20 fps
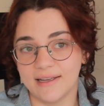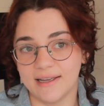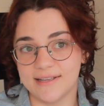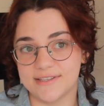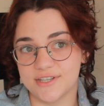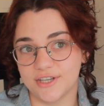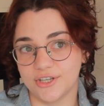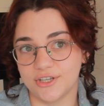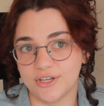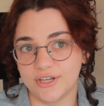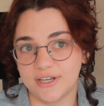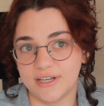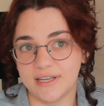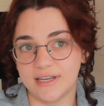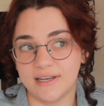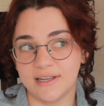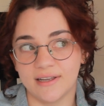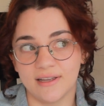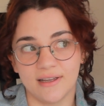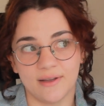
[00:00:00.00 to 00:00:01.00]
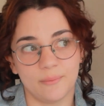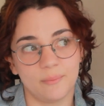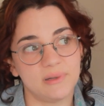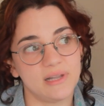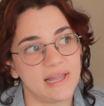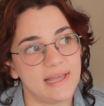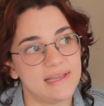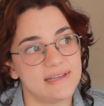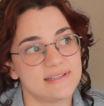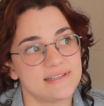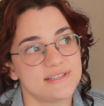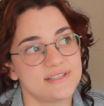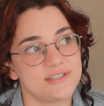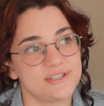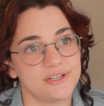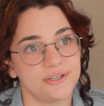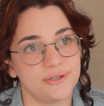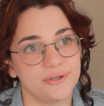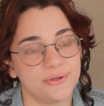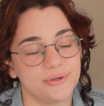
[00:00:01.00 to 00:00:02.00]
It's a good place
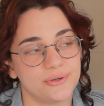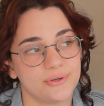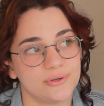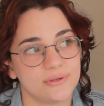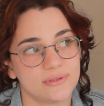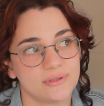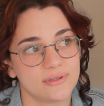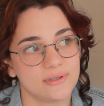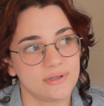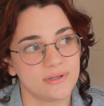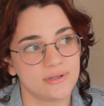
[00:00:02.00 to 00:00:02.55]
to